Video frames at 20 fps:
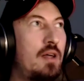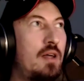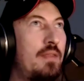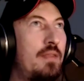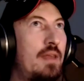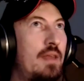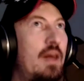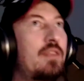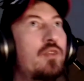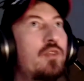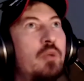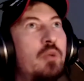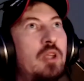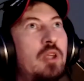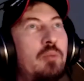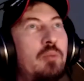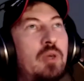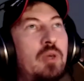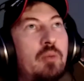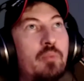not too many
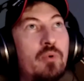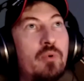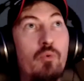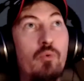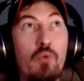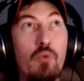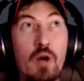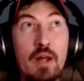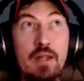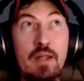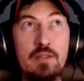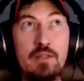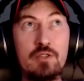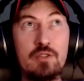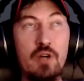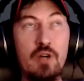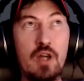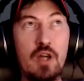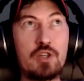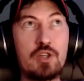people wanted
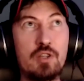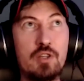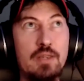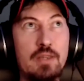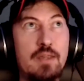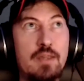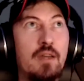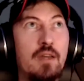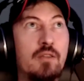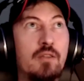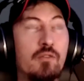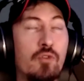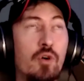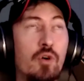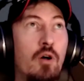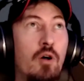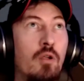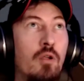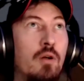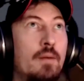to actually take the
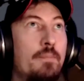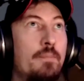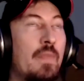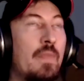role